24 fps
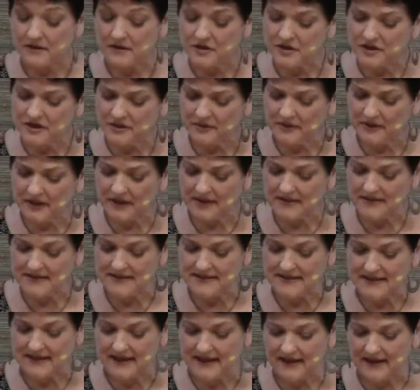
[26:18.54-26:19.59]
She went on to
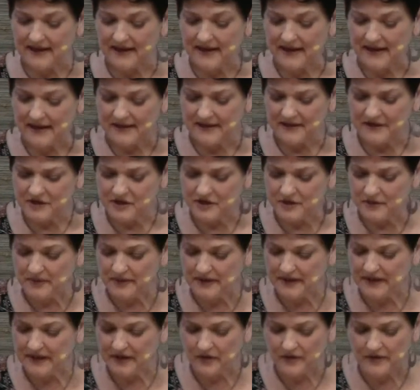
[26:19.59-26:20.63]
say that she would
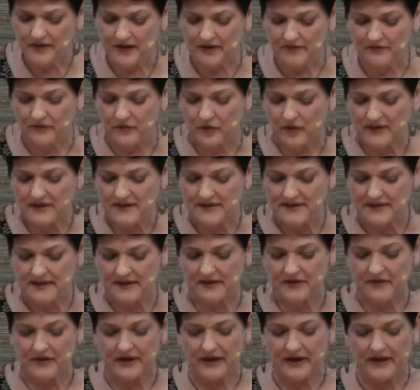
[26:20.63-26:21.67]
hear that voice in
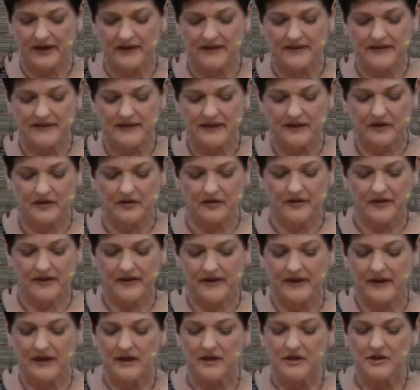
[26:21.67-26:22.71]
her head tell her
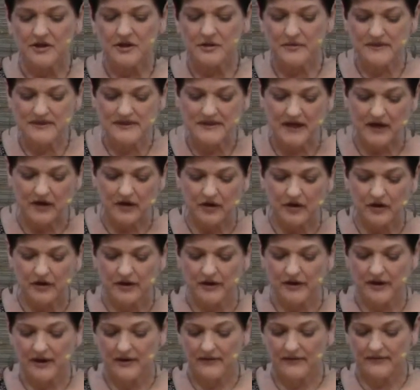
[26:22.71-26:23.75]
that she was not good
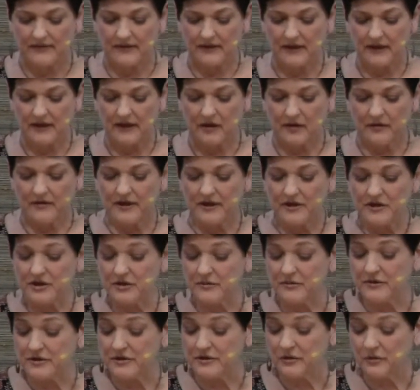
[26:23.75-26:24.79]
enough, or that she
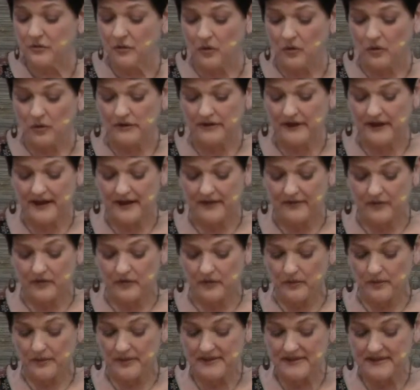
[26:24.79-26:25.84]
was too old to have her
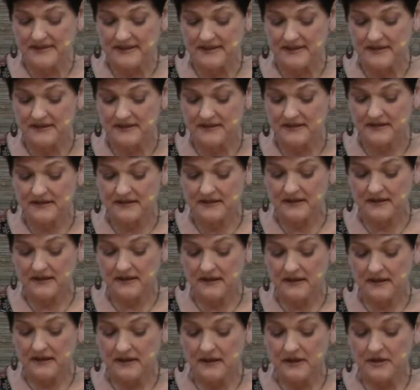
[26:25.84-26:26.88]
own business.
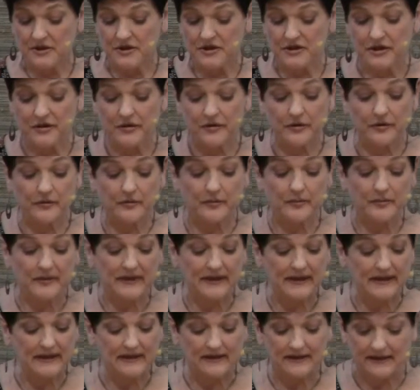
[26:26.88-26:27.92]
She heard
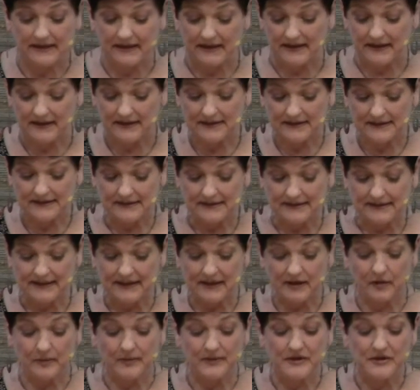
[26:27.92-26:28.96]
repeatedly,
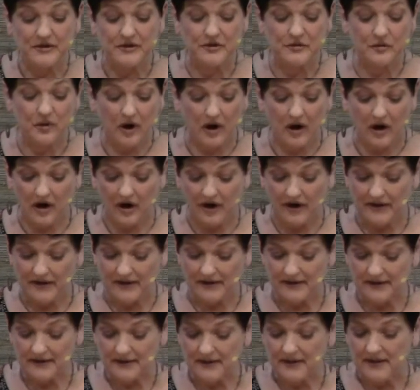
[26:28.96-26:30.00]
"It'll be too hard.
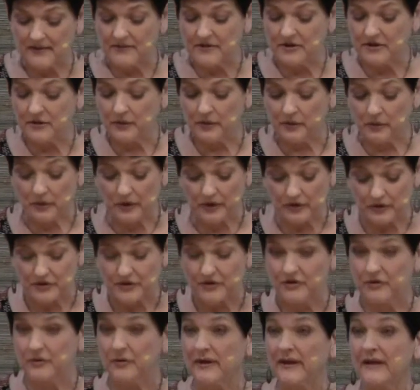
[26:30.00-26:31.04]
Keep doing what you're
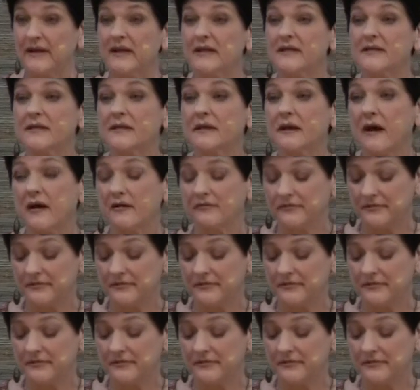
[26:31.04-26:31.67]
doing. It's enough."